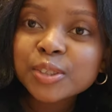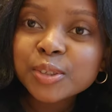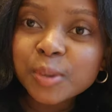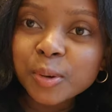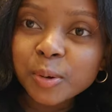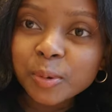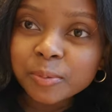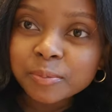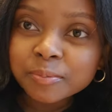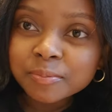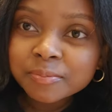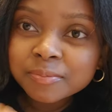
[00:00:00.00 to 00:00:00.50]

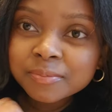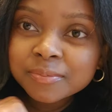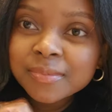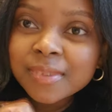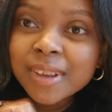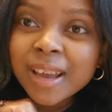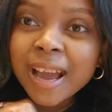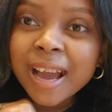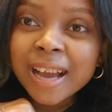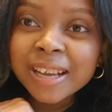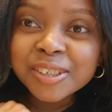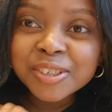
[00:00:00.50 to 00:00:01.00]
So,
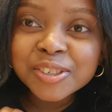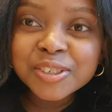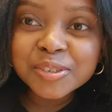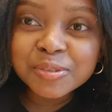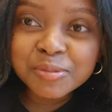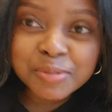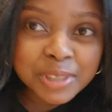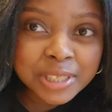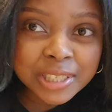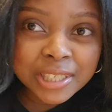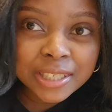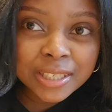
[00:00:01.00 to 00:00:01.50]
I just
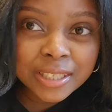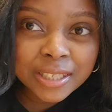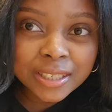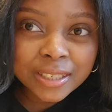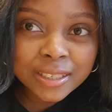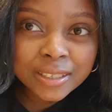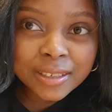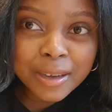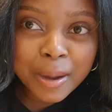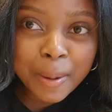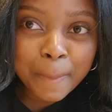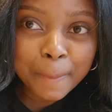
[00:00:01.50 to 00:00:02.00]
reached
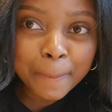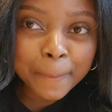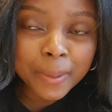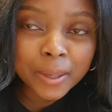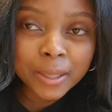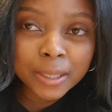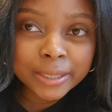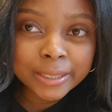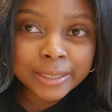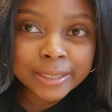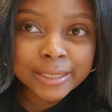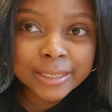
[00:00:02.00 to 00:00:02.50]
here,
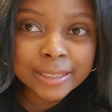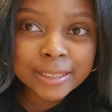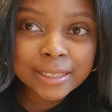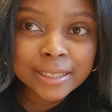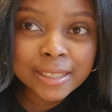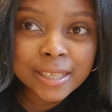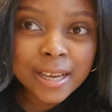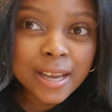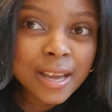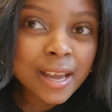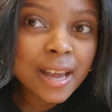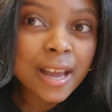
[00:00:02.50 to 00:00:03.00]
but
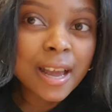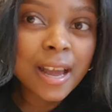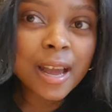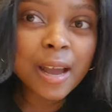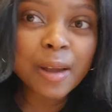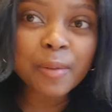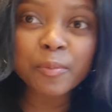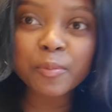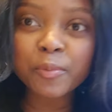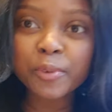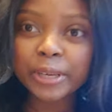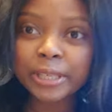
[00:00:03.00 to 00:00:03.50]

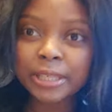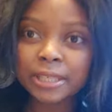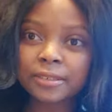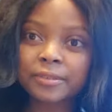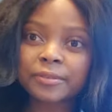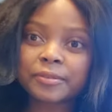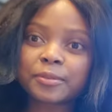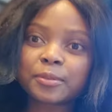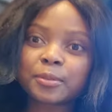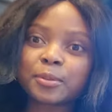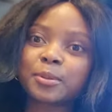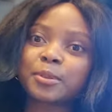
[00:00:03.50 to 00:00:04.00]
I'm waiting
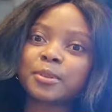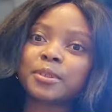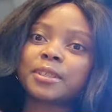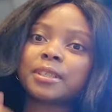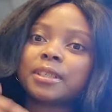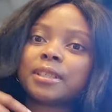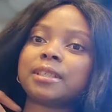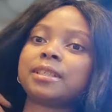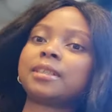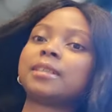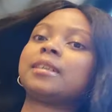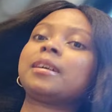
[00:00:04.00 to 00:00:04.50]
for
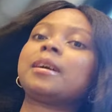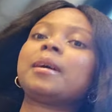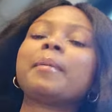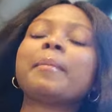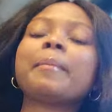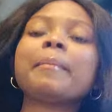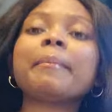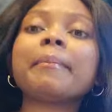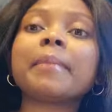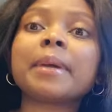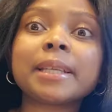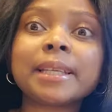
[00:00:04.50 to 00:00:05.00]

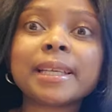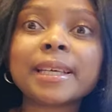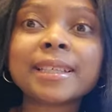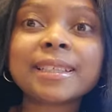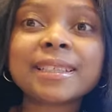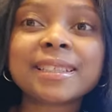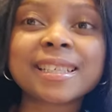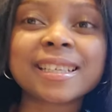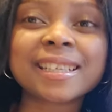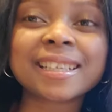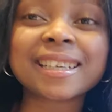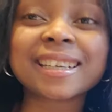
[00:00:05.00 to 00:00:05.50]
my
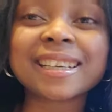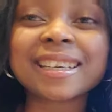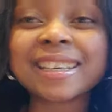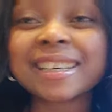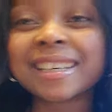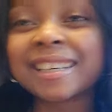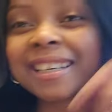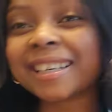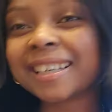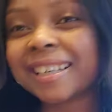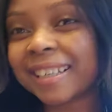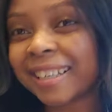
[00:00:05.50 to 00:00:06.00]
date.
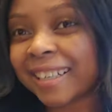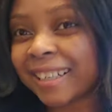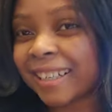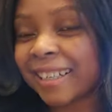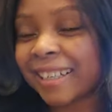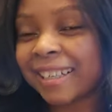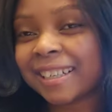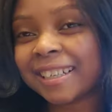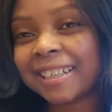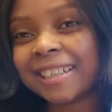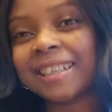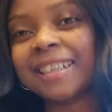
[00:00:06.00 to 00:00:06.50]

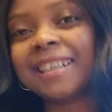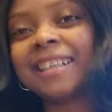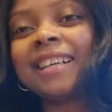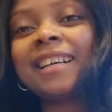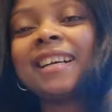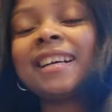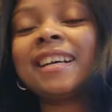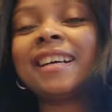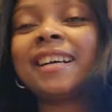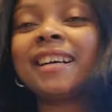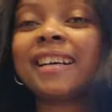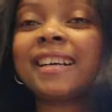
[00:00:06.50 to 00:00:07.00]

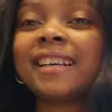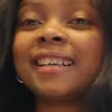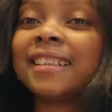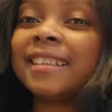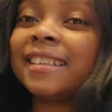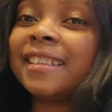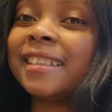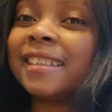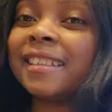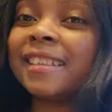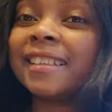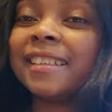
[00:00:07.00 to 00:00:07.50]

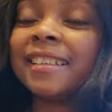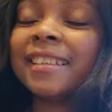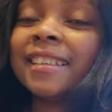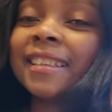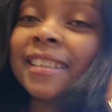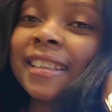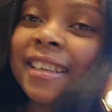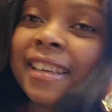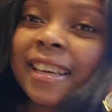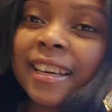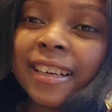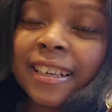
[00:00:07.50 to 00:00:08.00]

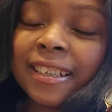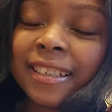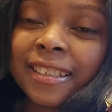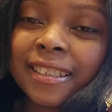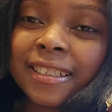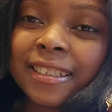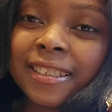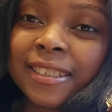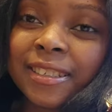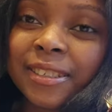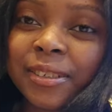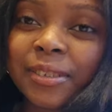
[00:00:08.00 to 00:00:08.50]
And,
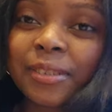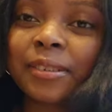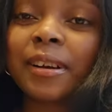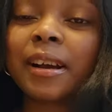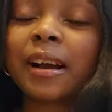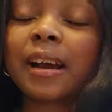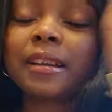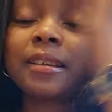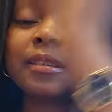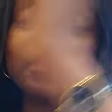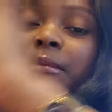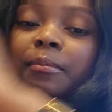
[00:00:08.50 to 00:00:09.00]
so
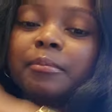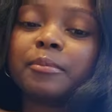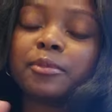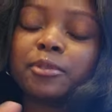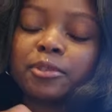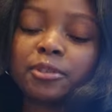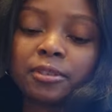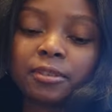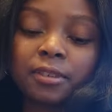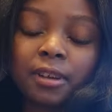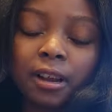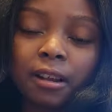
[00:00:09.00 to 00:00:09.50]
I'm
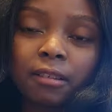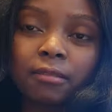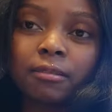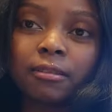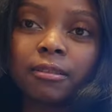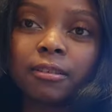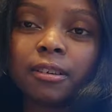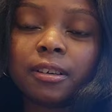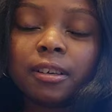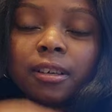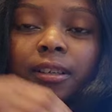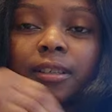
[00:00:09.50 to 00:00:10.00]
not sure how
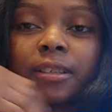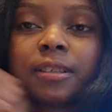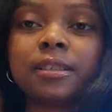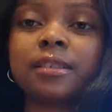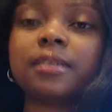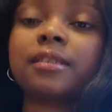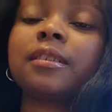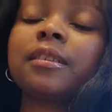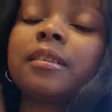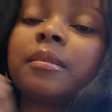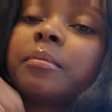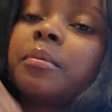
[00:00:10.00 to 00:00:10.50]
long
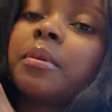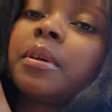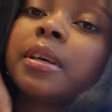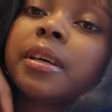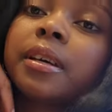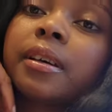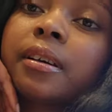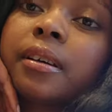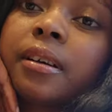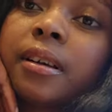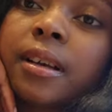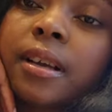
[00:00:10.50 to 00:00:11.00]
she's gonna be
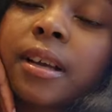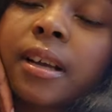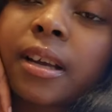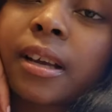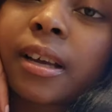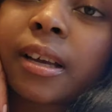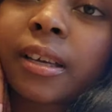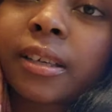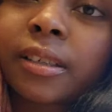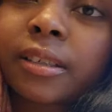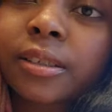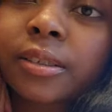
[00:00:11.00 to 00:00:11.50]
here.
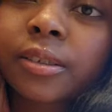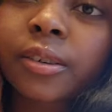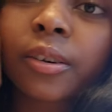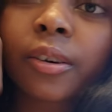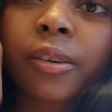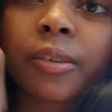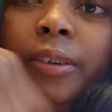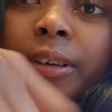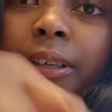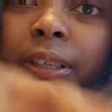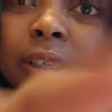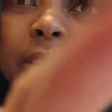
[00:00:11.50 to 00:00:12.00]
It's
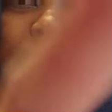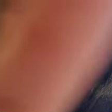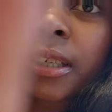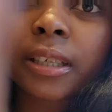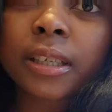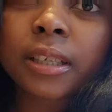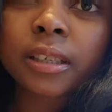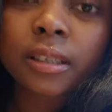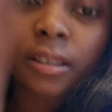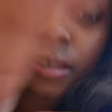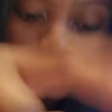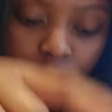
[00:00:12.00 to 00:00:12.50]

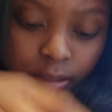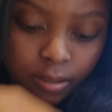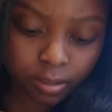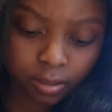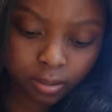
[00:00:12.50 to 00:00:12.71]
currently